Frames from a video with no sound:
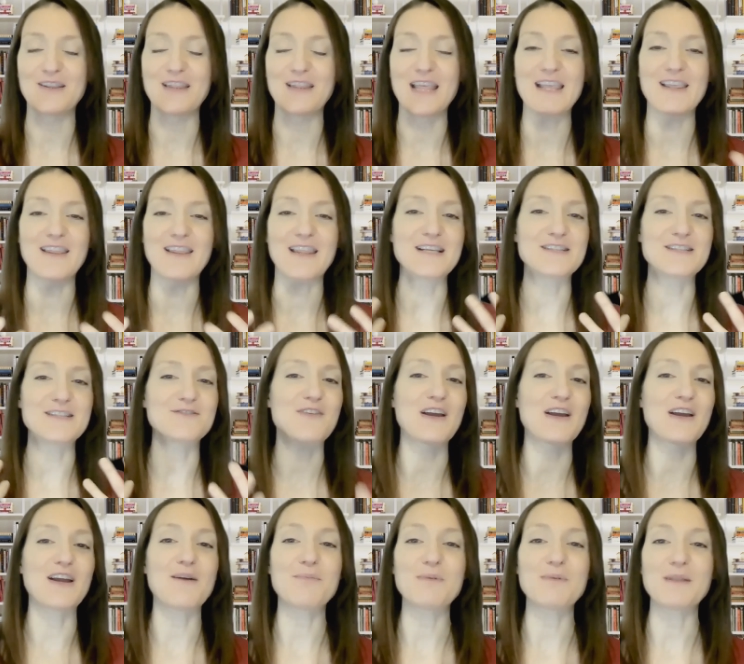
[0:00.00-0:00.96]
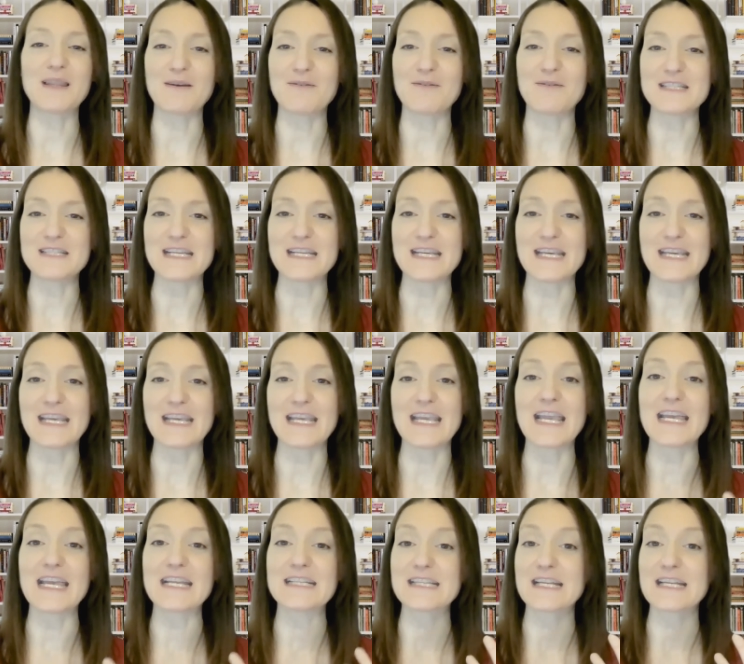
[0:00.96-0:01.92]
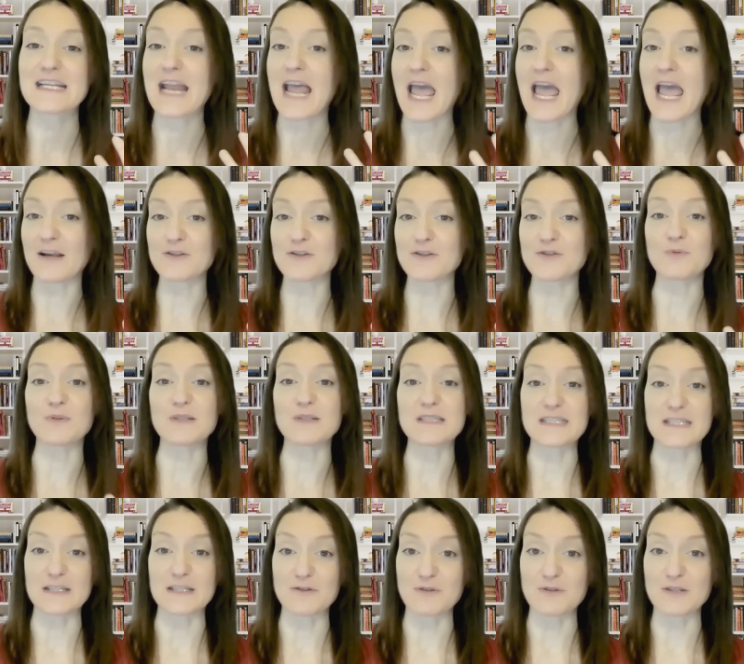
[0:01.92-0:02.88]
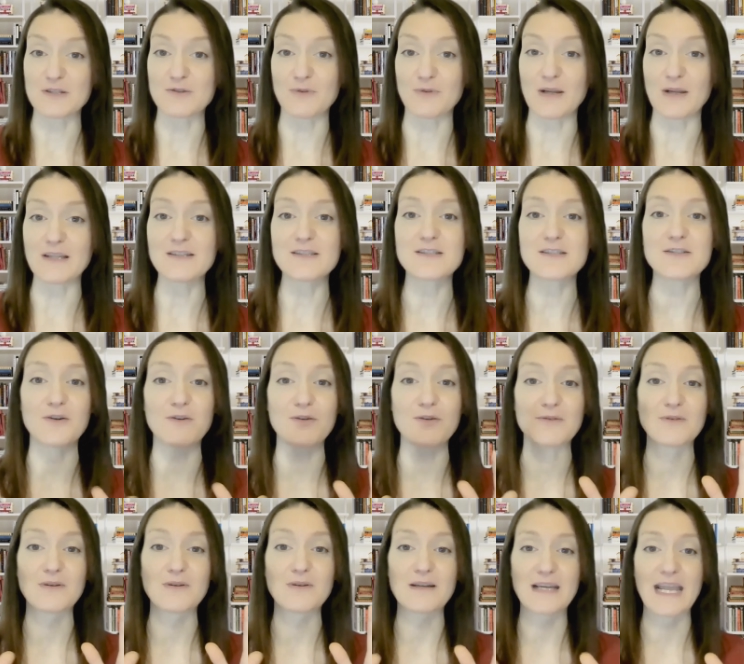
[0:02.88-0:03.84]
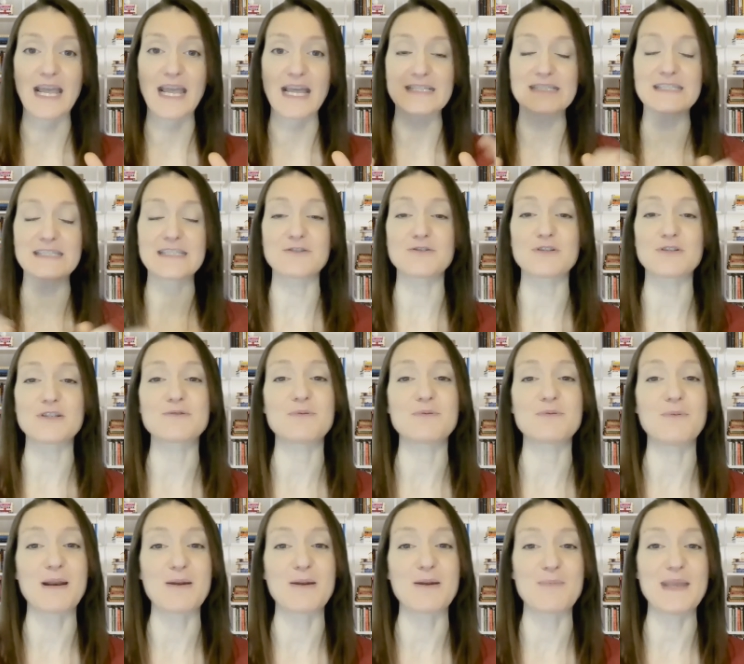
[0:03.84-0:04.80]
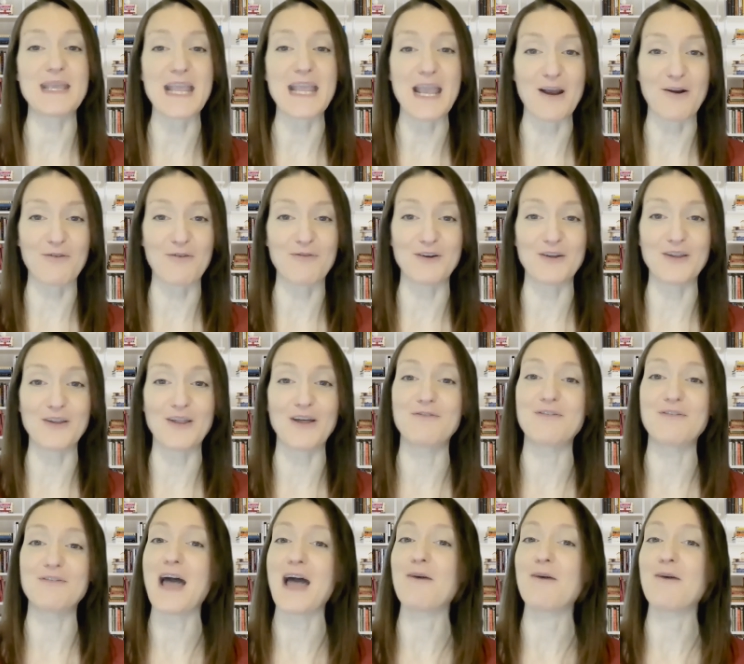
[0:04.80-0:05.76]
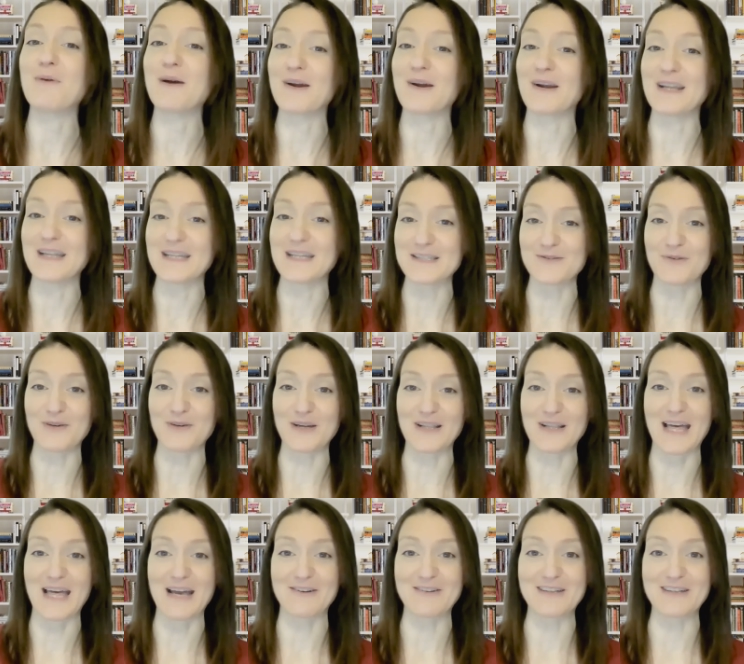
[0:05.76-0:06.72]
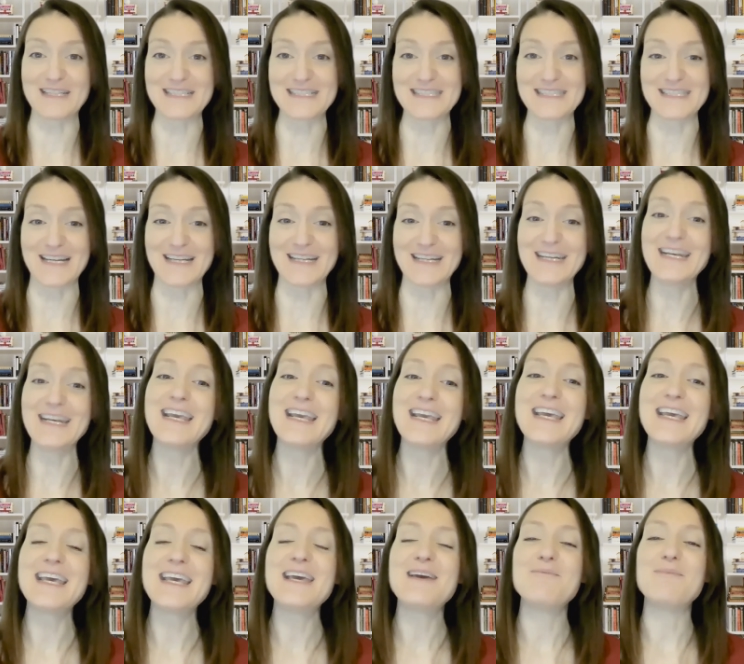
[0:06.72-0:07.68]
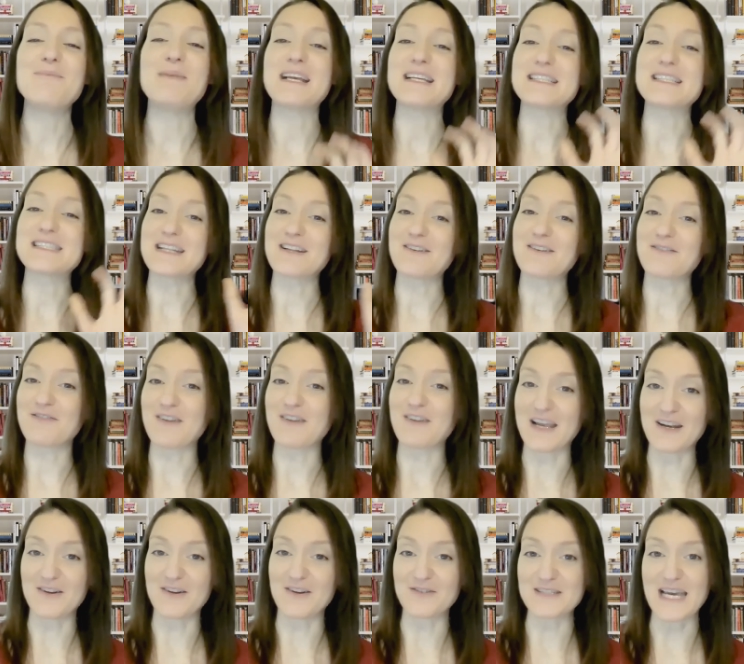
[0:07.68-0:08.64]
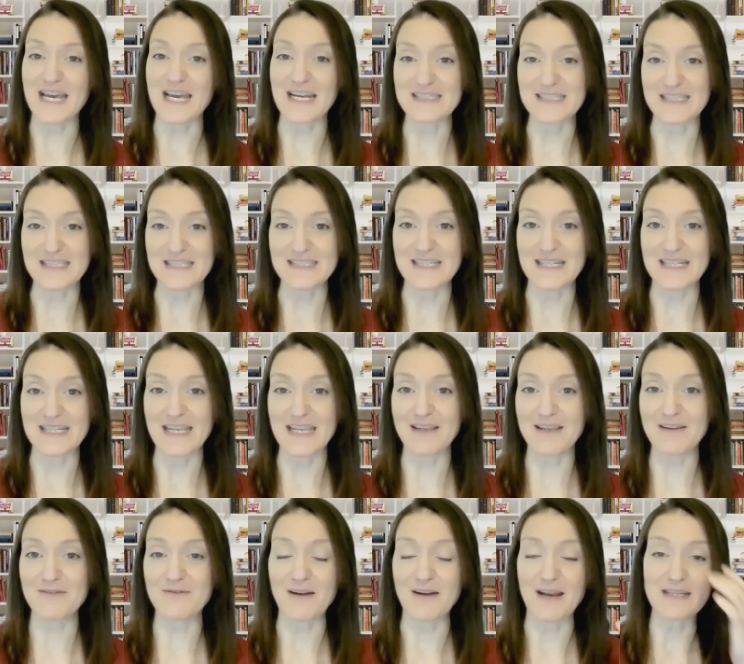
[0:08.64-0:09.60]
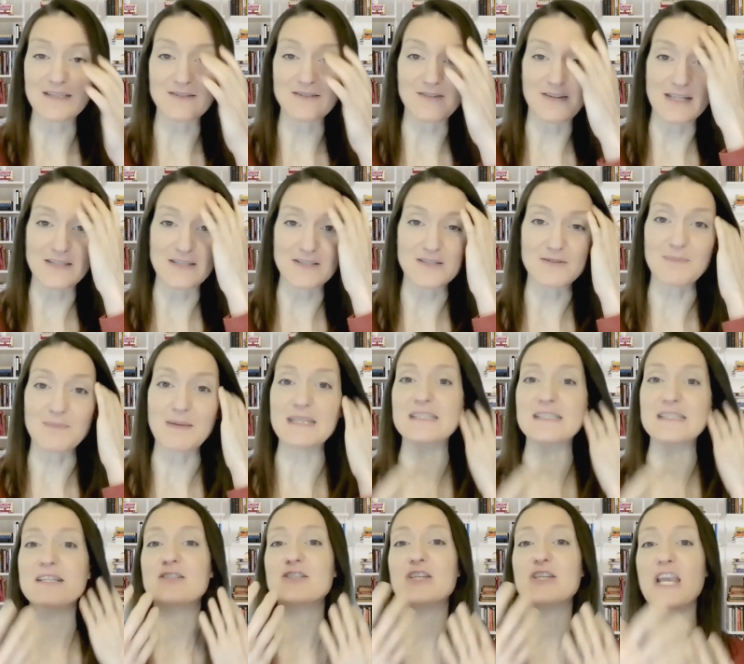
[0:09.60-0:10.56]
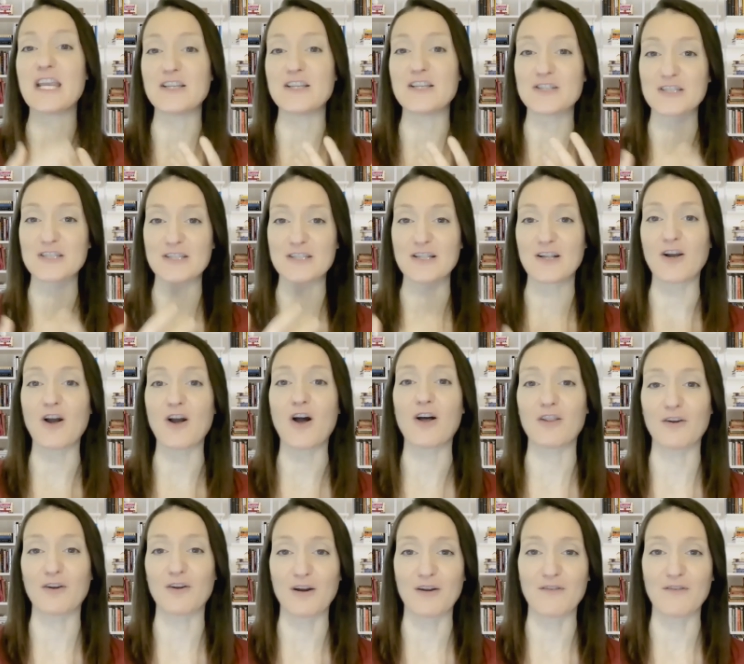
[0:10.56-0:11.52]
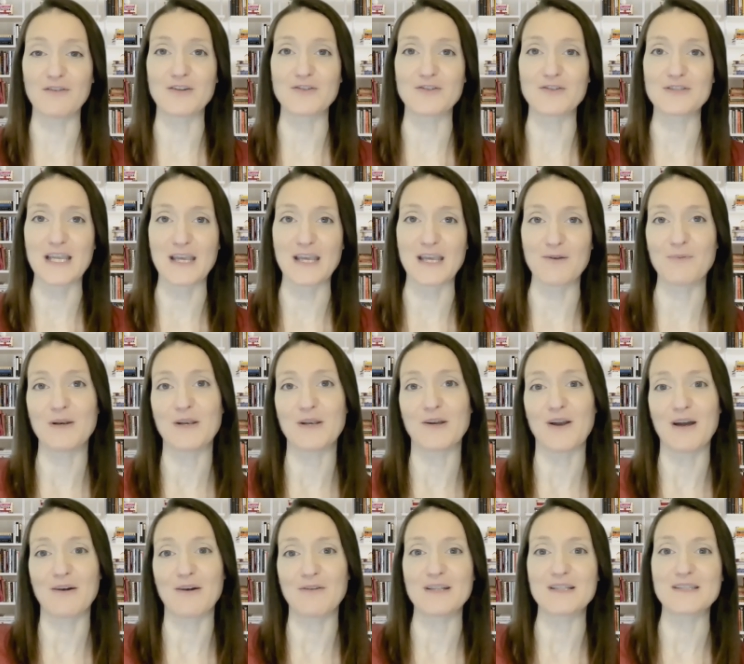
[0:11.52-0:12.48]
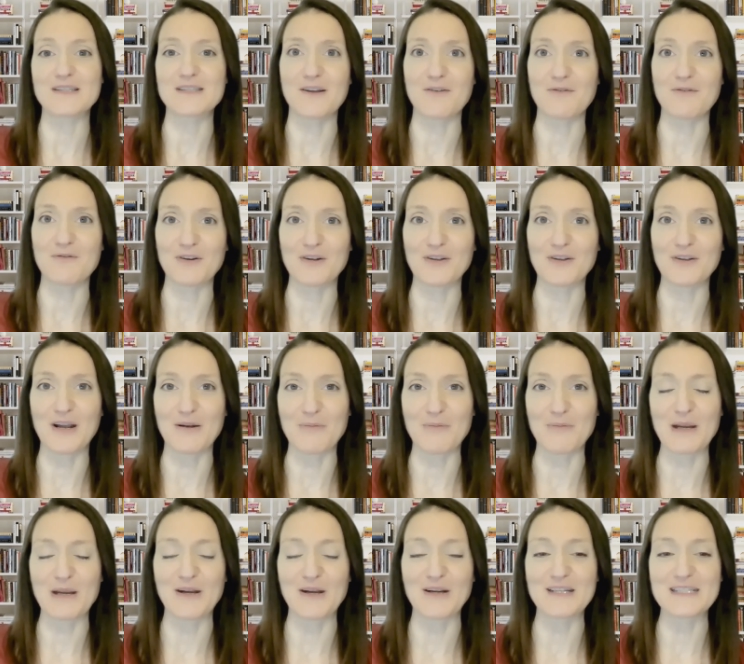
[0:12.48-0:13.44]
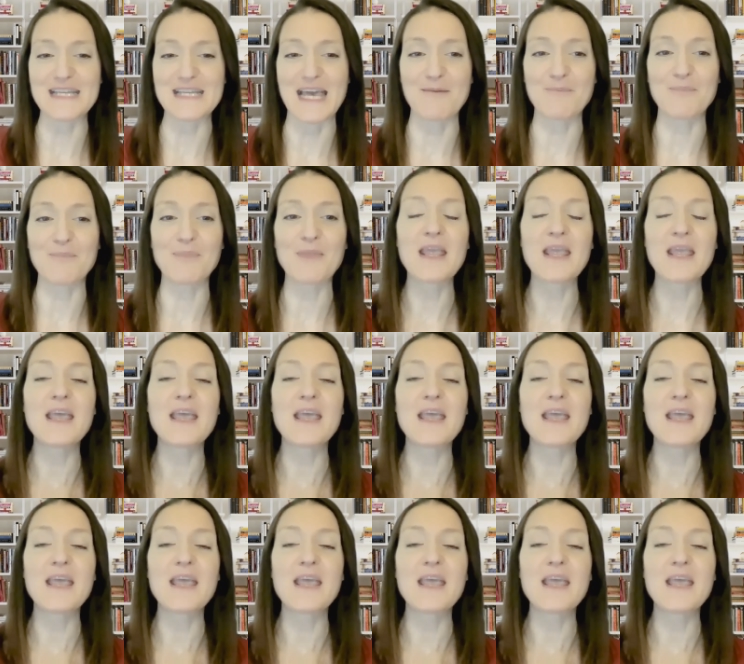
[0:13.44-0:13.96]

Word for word: ylang ylang is very uplifting. It's an actual citrus oil. So again, citrus, we want to be careful of not wearing this oil out in the sun because of the phytotoxicity, right? So that just means it changes the color of your skin when you're out in the sun for a long period of time.